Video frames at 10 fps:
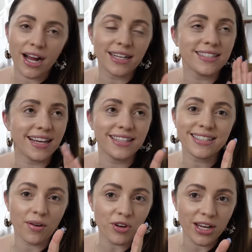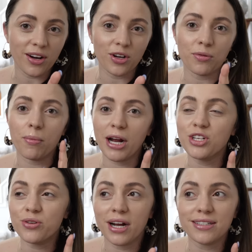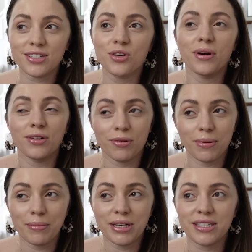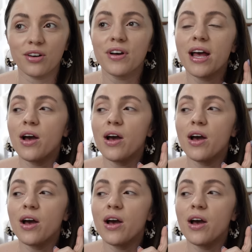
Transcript: I say this every year to remind you guys too, and to remind myself,